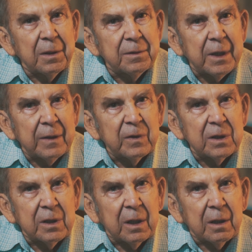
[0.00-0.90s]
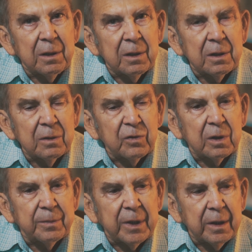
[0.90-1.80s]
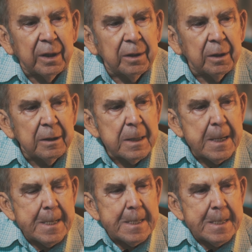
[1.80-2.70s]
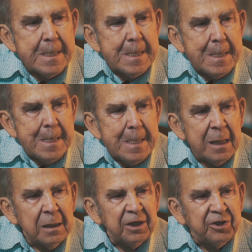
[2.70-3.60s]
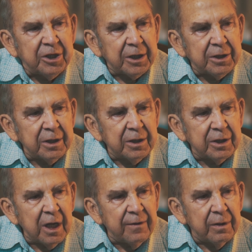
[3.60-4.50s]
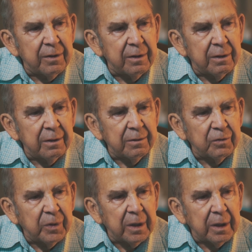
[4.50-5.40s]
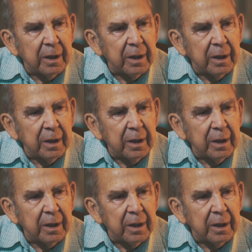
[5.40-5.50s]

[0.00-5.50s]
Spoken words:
That would have been our 67th wedding